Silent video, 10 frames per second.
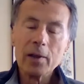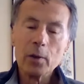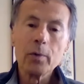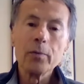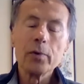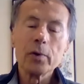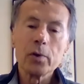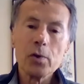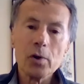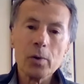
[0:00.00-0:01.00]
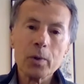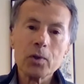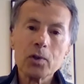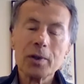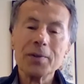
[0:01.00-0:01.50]
looking for a cure,
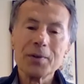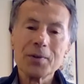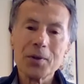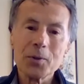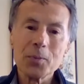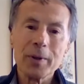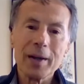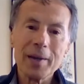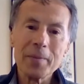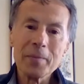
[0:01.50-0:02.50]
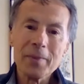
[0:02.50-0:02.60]
which didn't exist, but I